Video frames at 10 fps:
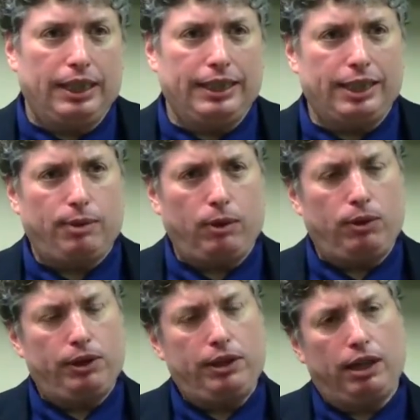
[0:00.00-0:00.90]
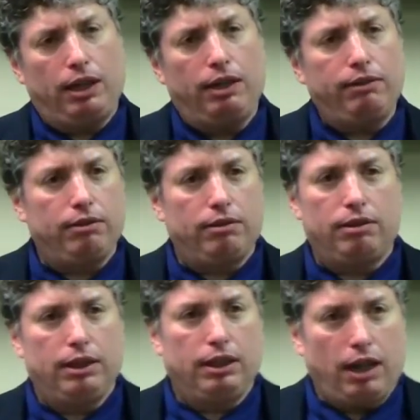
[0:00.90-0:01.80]
And that's why all the other
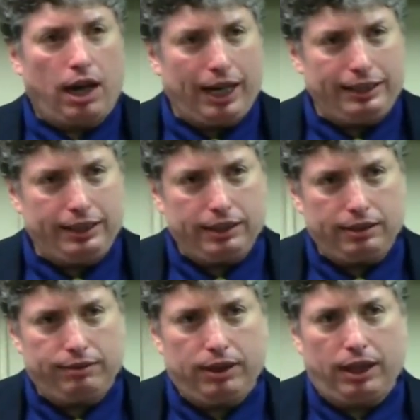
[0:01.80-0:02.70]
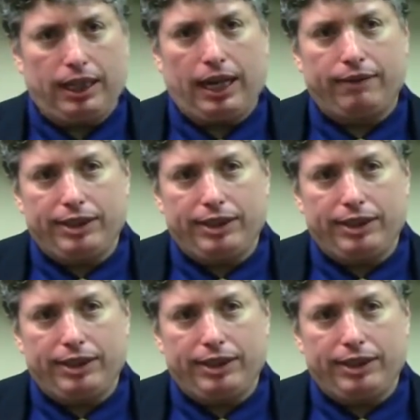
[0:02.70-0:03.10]
ideas of God have